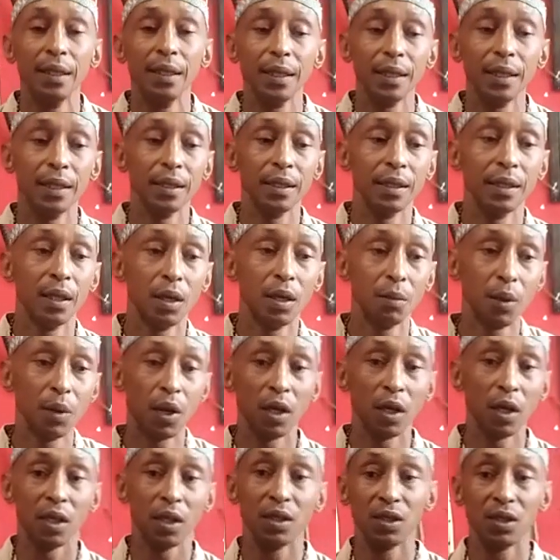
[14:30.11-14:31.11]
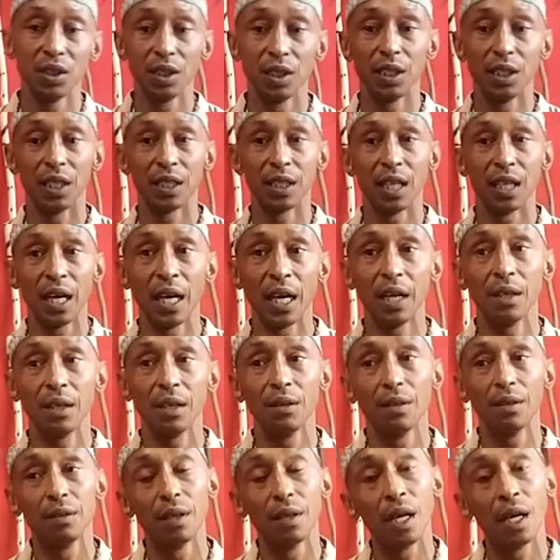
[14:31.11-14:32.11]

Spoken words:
herbology that I